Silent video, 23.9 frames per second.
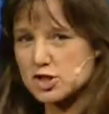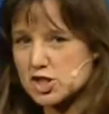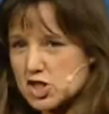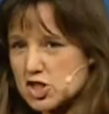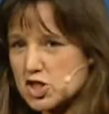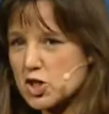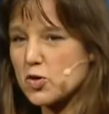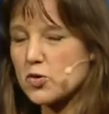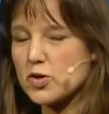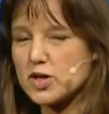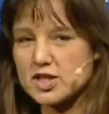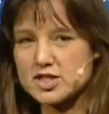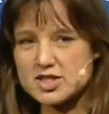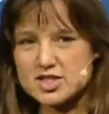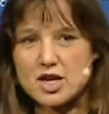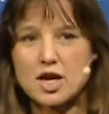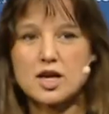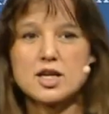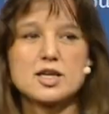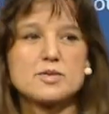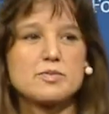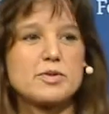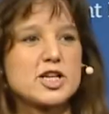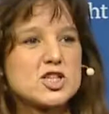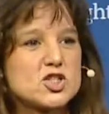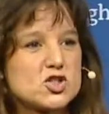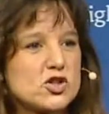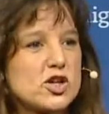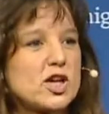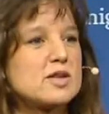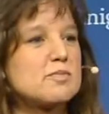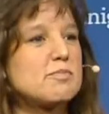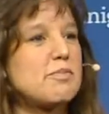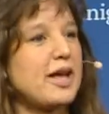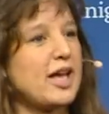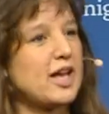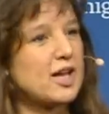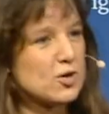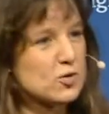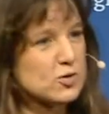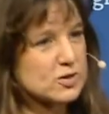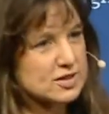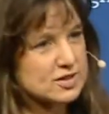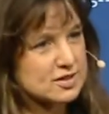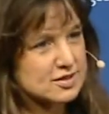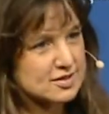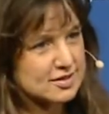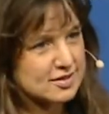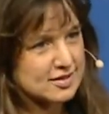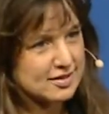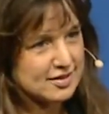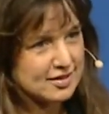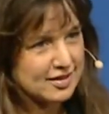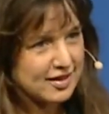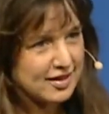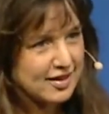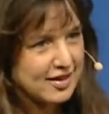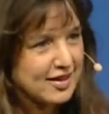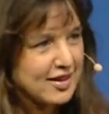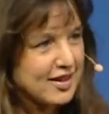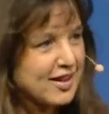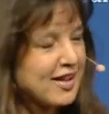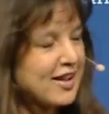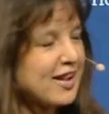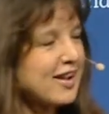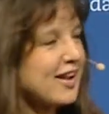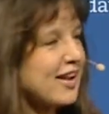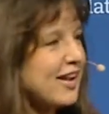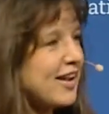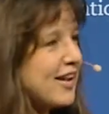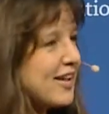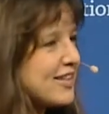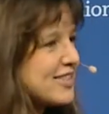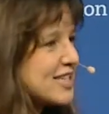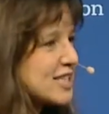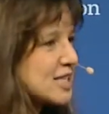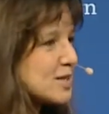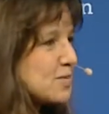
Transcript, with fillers: showing a documentary on penguins. Uh, this